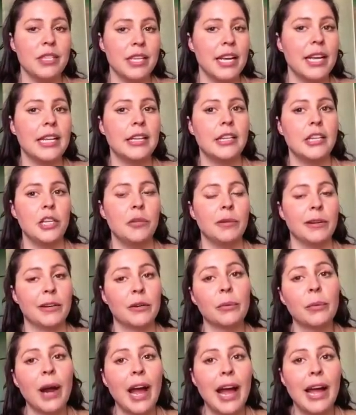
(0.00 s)
did that you
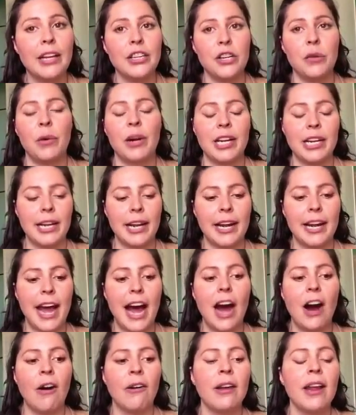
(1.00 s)
regret, you want to get
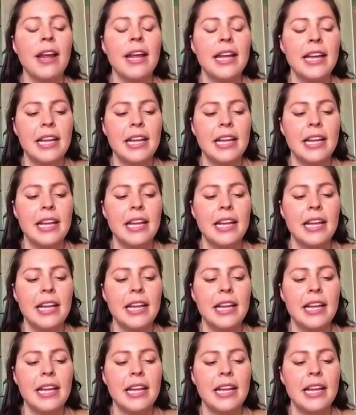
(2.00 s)
out,